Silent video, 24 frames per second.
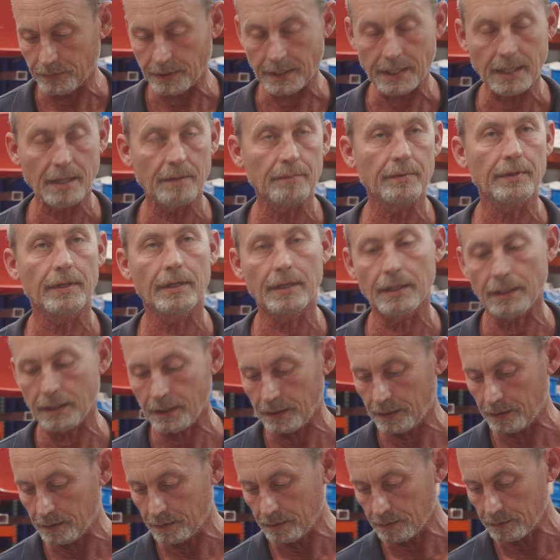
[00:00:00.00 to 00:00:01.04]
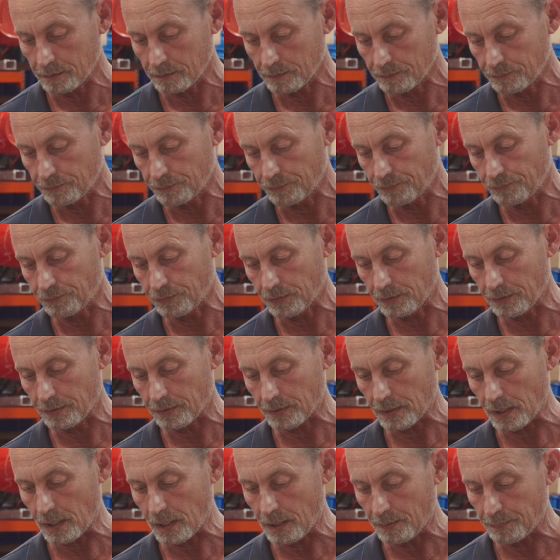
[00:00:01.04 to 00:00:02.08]
We can't be any
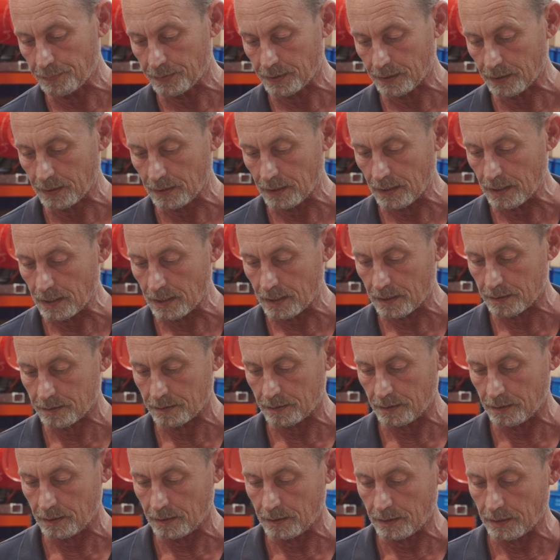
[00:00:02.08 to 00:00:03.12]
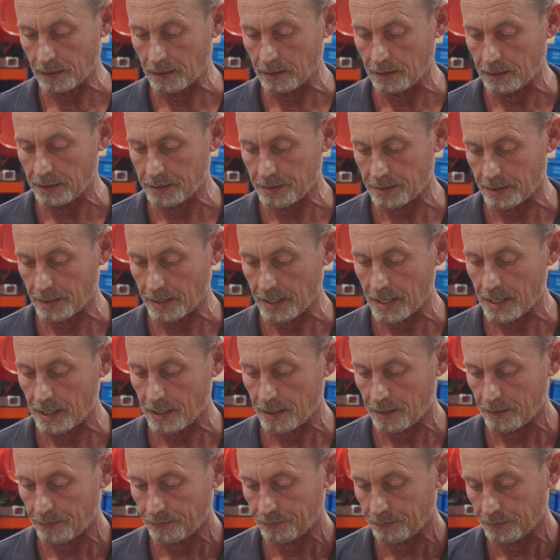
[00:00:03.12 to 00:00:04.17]
further up the glass than 1.5
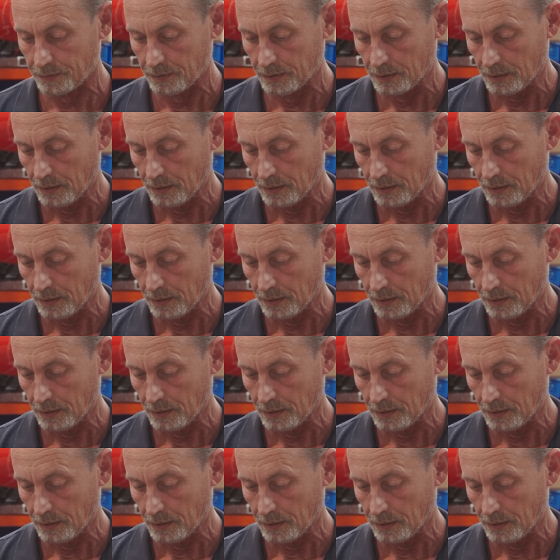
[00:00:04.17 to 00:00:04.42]
inches.